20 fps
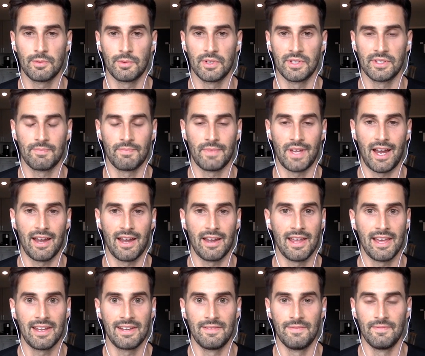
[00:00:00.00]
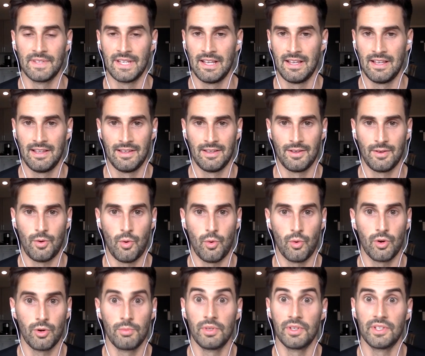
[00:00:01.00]
was I had
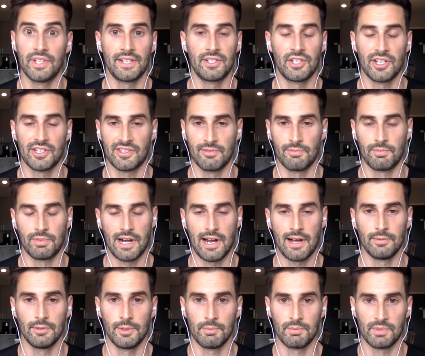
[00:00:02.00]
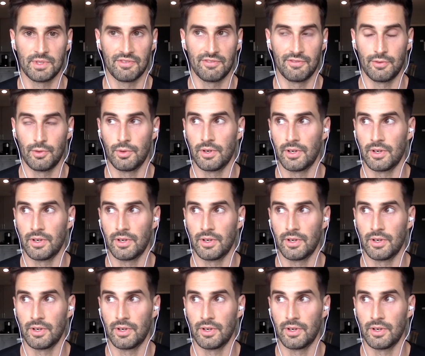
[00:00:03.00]
horrible digestive problems